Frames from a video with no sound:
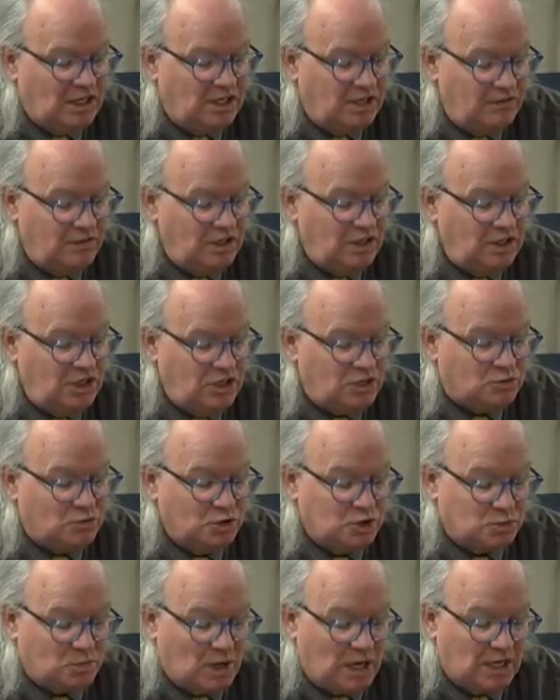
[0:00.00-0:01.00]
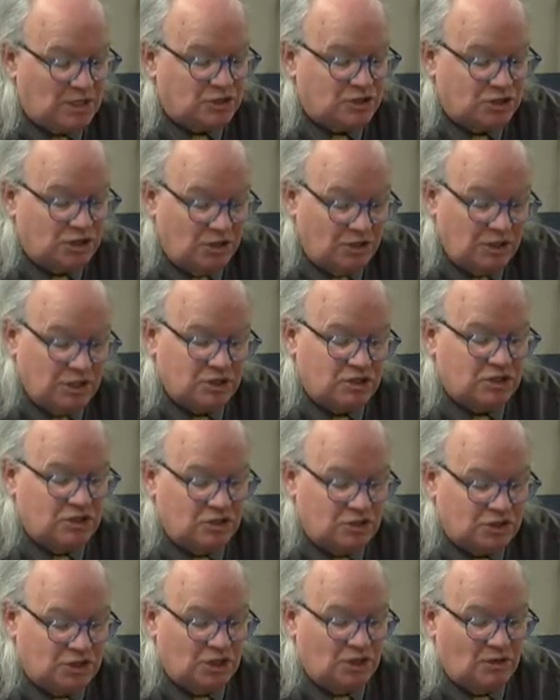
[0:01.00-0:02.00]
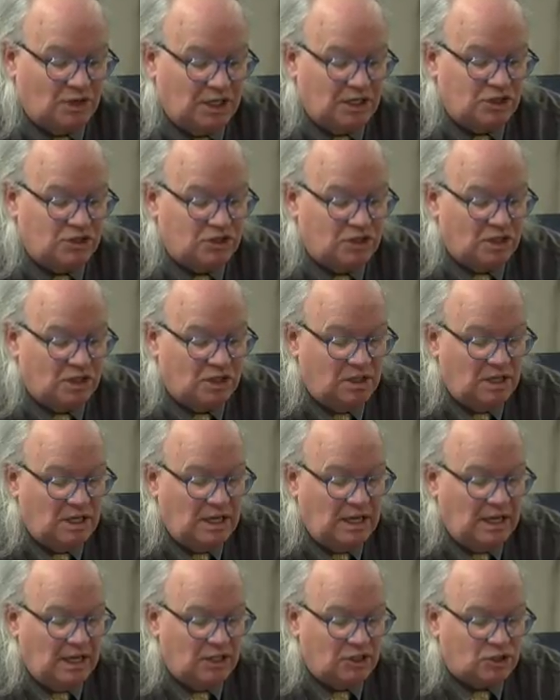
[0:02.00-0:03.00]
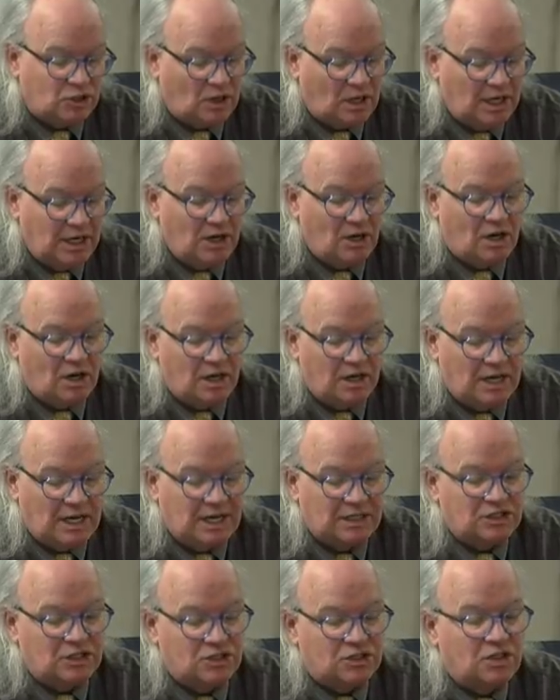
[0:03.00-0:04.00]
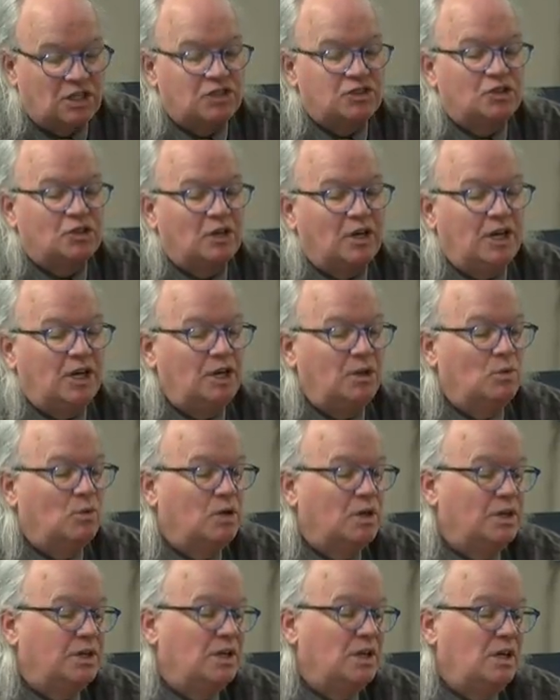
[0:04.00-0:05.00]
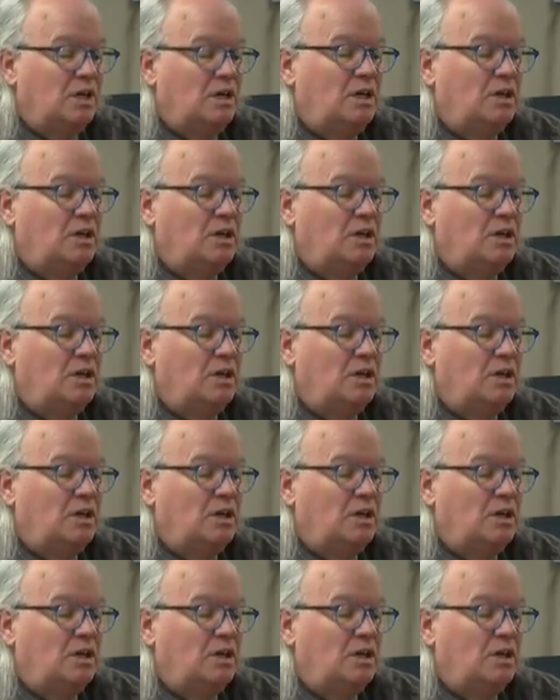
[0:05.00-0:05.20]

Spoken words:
giving each response serious consideration, and trying hard not to censor anyone,